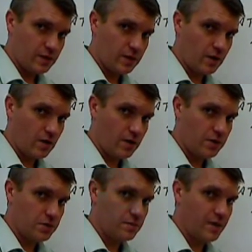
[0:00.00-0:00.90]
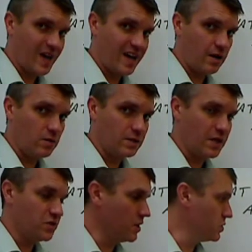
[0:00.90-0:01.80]
that encourage mechanical
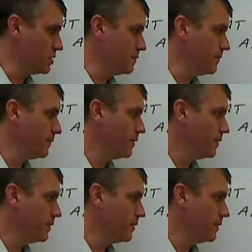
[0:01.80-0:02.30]
digestion.